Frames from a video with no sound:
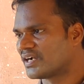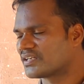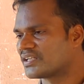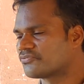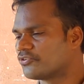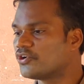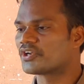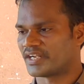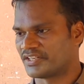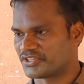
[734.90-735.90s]
When you will get
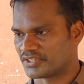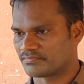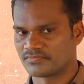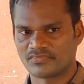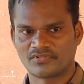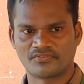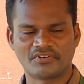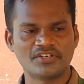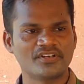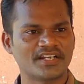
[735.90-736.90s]
the full load condition?
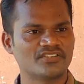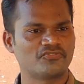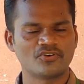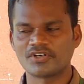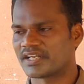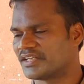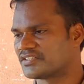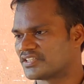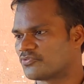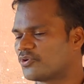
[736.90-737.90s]
Only when we load.
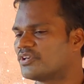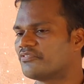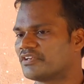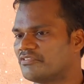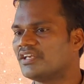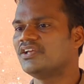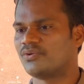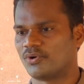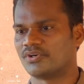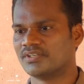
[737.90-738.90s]
That's why we have a
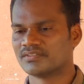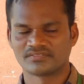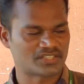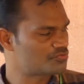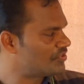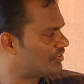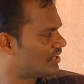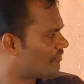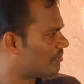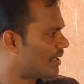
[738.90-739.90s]
battery tester
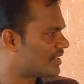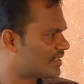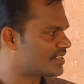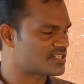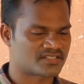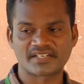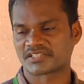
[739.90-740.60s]
experiment to perform it.